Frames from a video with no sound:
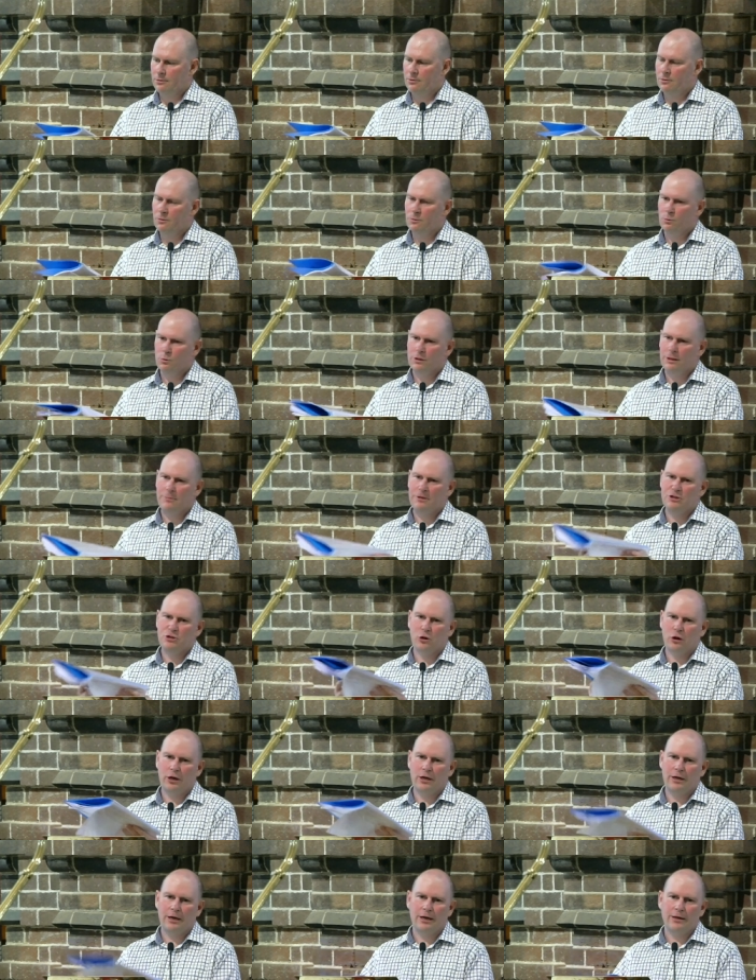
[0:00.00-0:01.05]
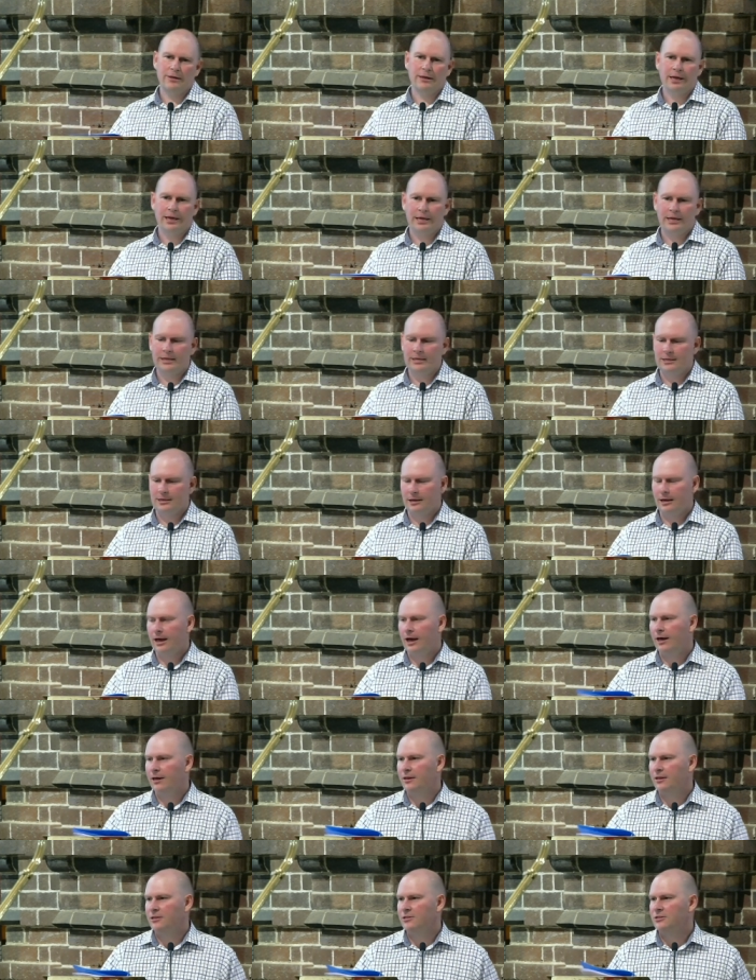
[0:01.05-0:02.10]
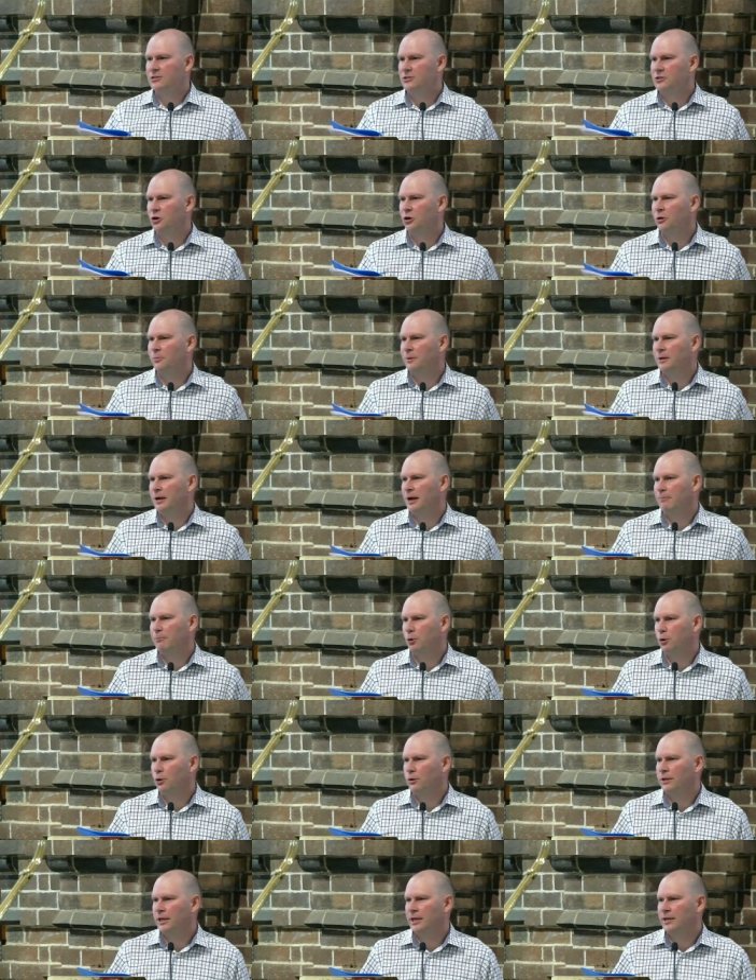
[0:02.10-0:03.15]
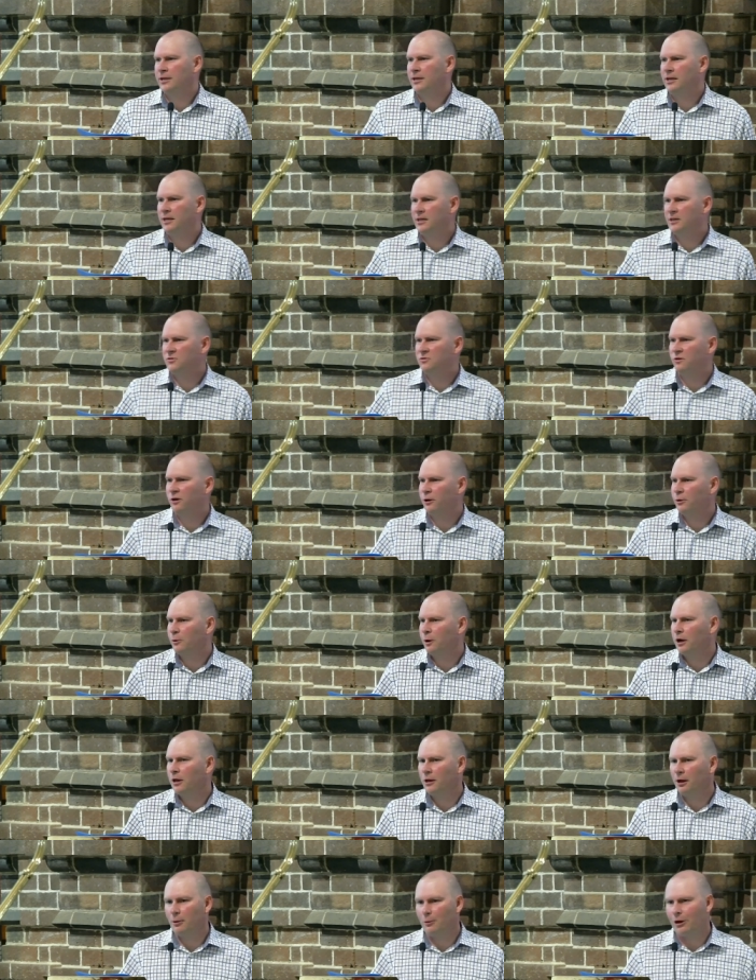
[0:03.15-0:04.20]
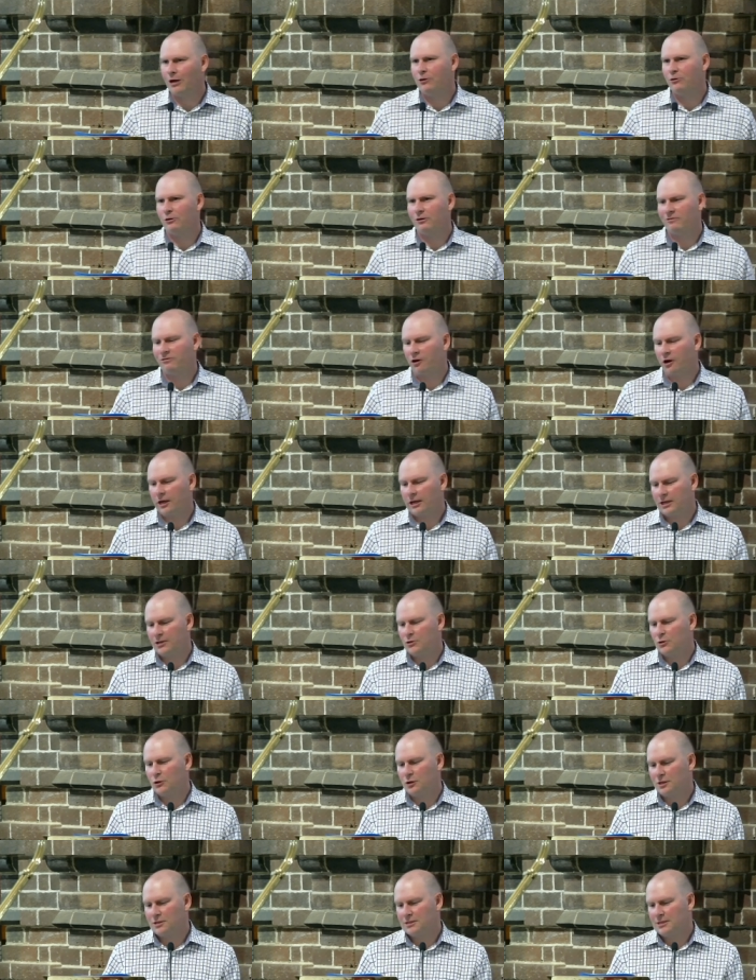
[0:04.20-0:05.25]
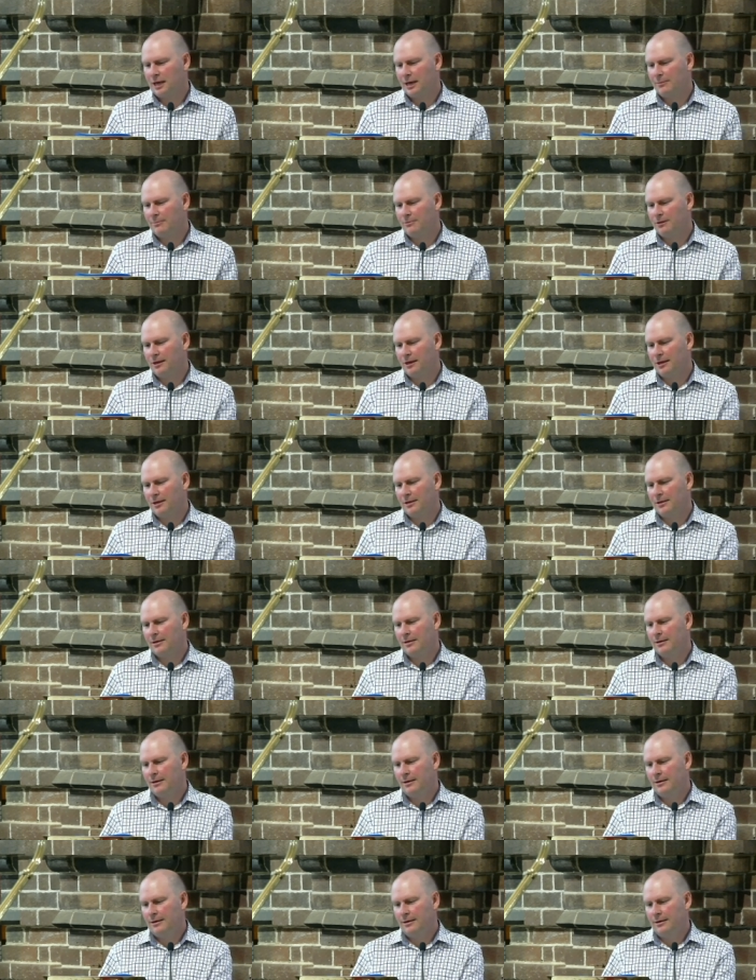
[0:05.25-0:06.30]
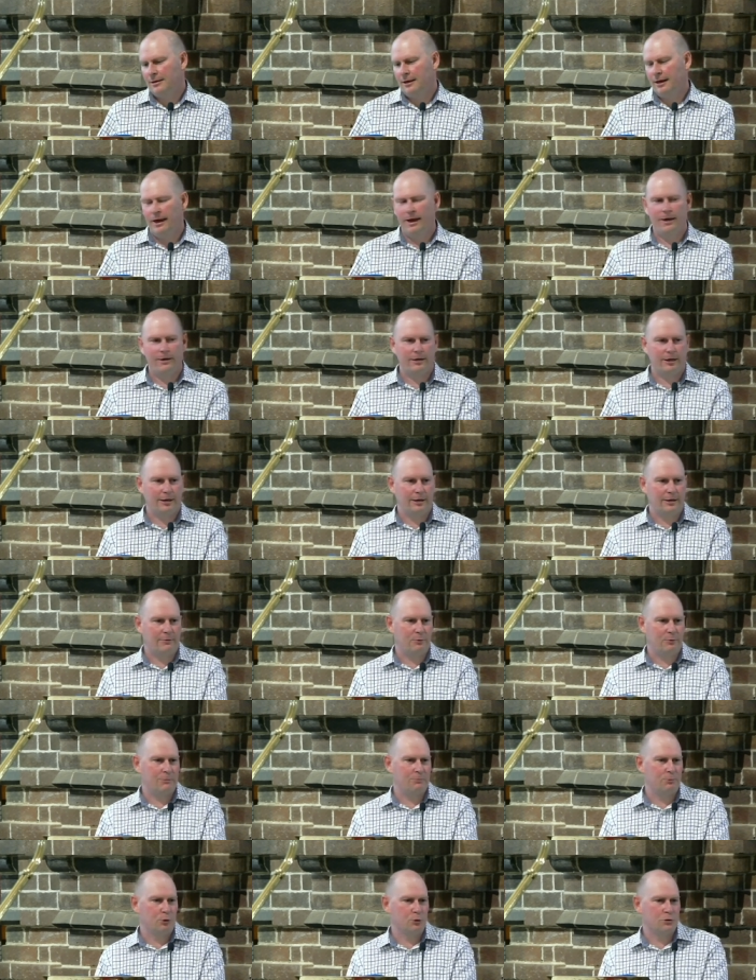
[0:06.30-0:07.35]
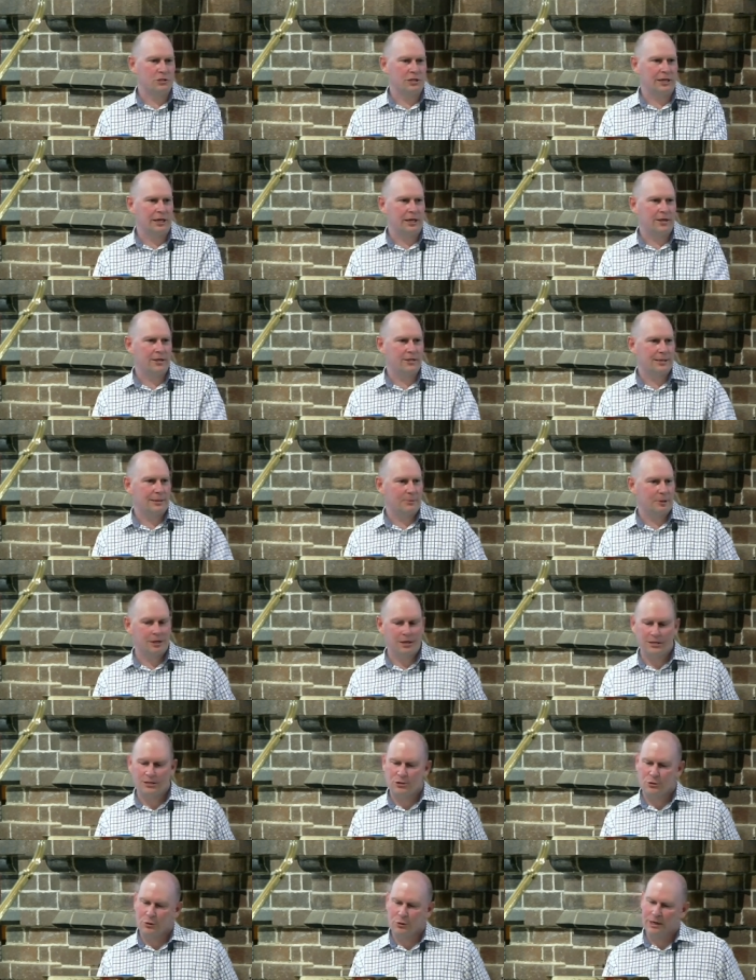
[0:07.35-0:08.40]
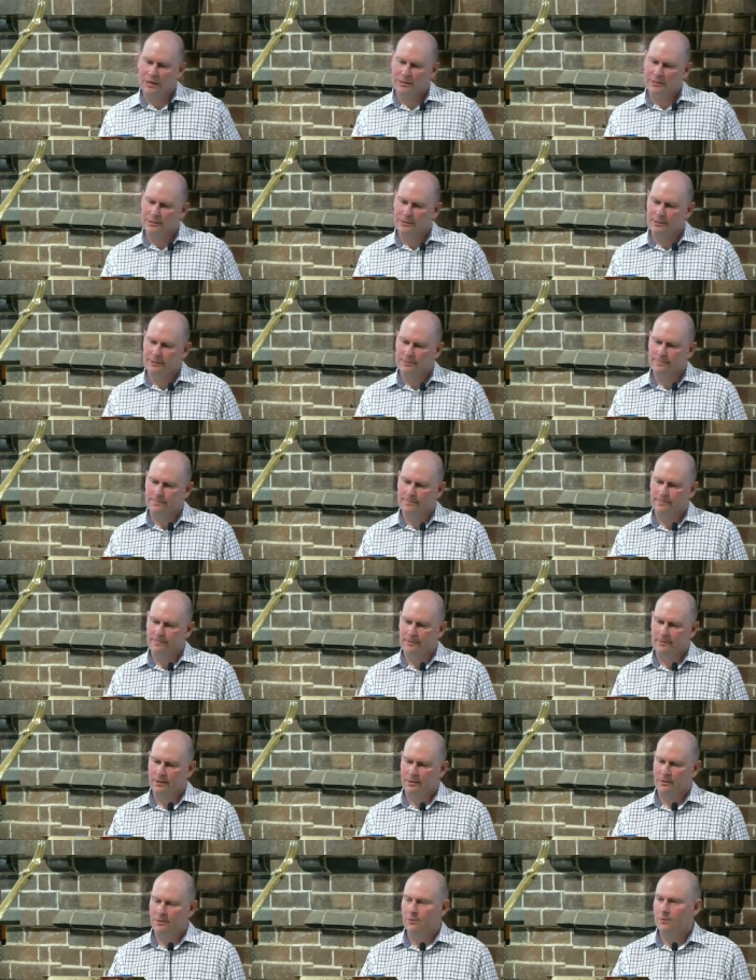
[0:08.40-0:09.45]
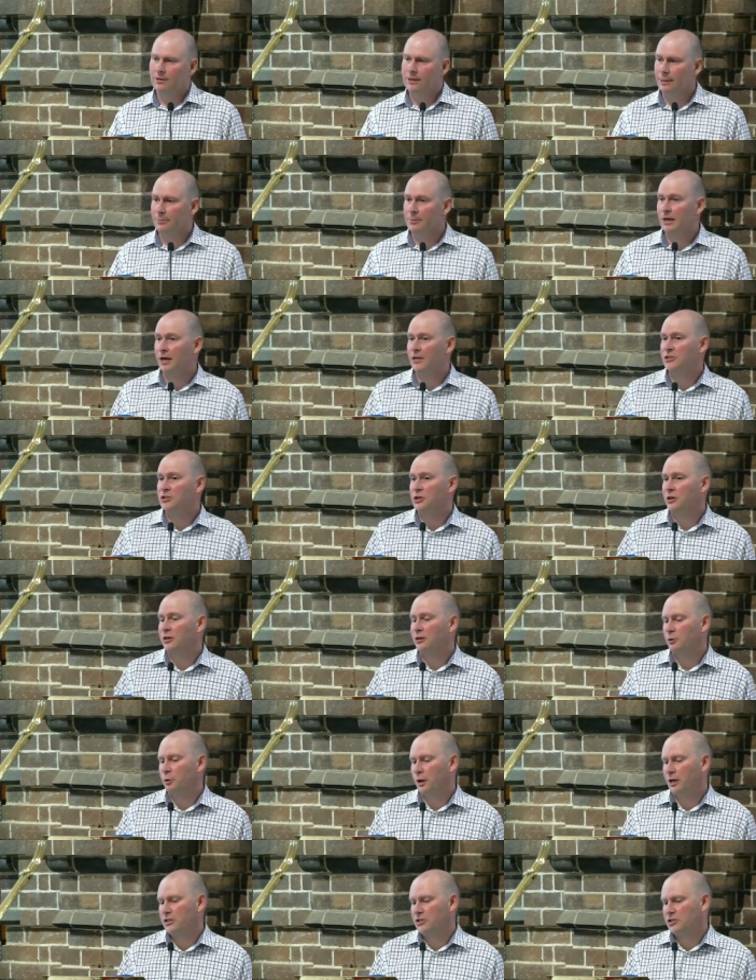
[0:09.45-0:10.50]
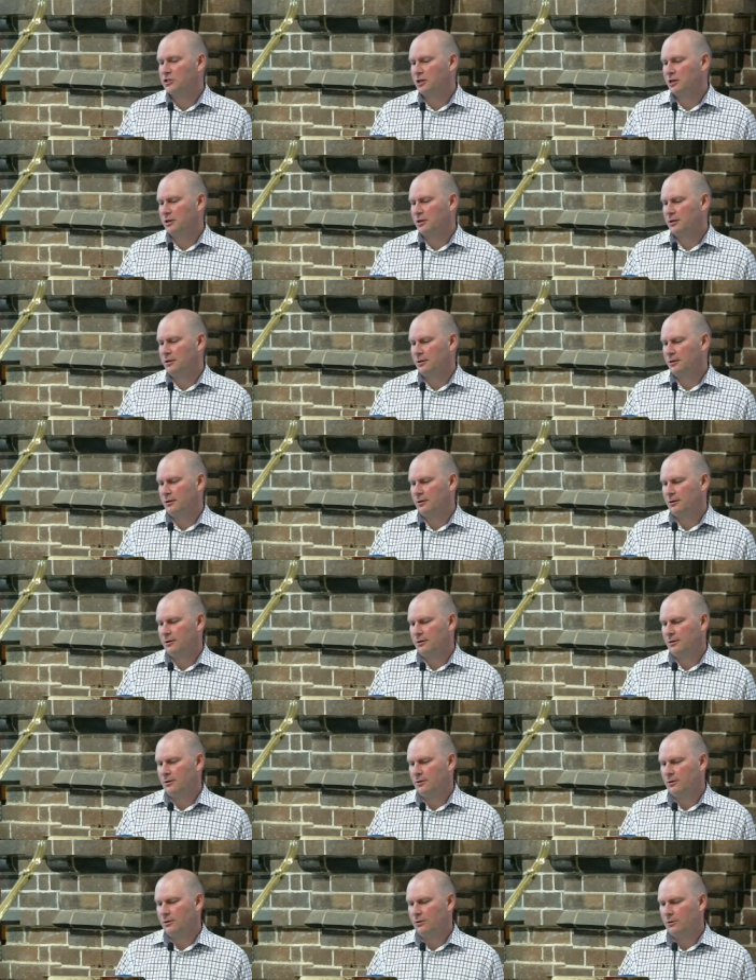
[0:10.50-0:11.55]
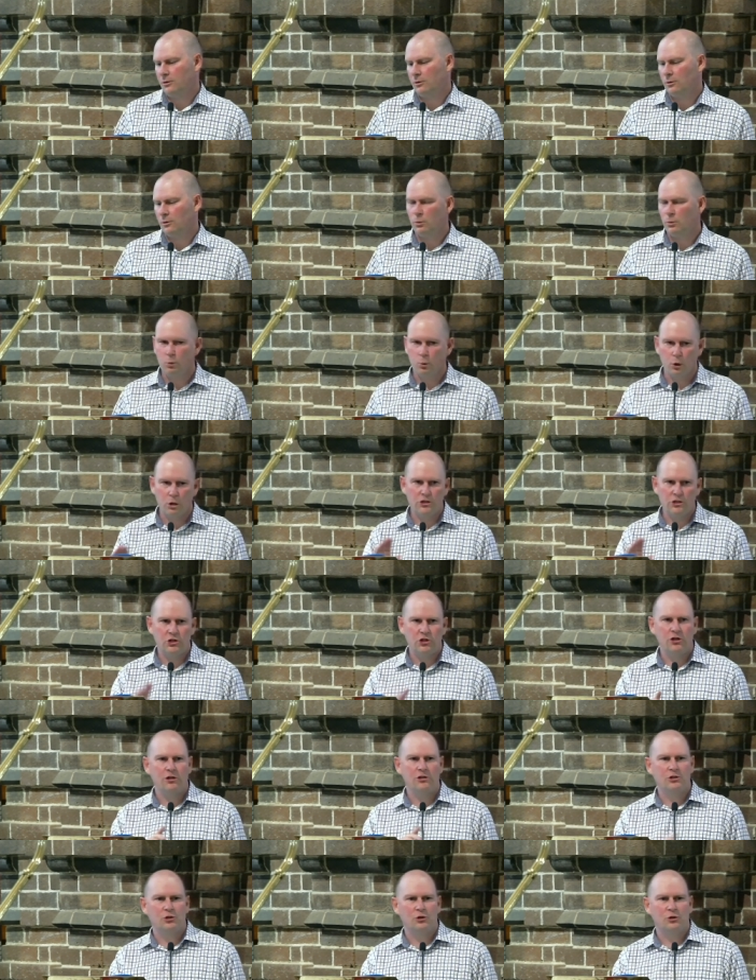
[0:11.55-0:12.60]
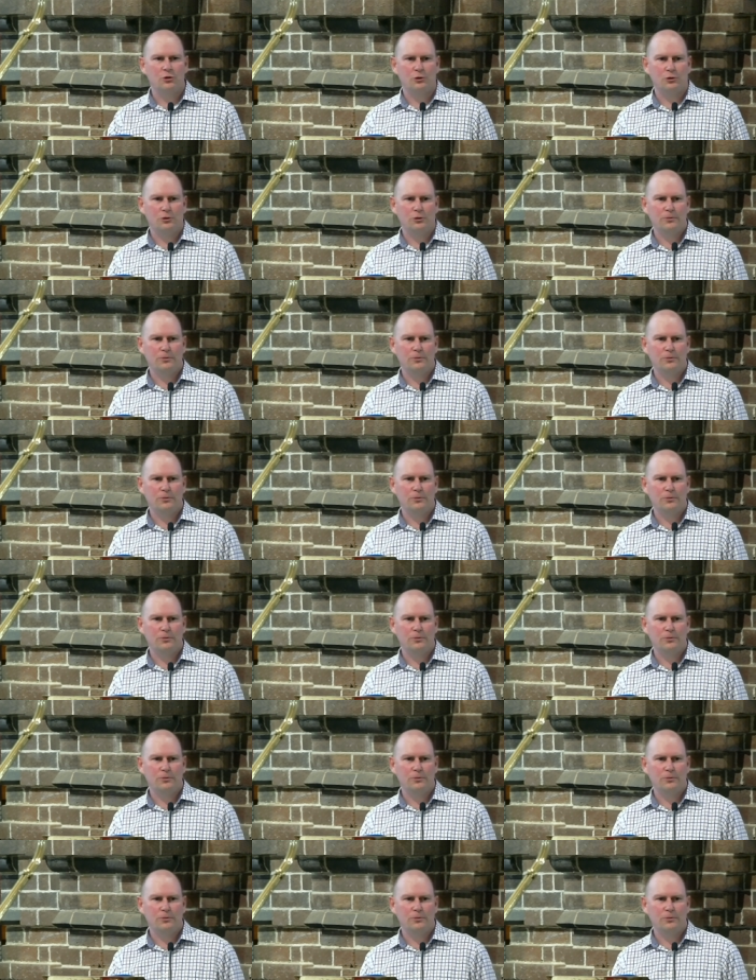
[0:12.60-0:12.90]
Well, let me try and uh, land uh, this sermon. Uh, Paul landed his very well. I wonder if I can do the same thing. How can we pull together some of these threads? Let me ask you the question what do you do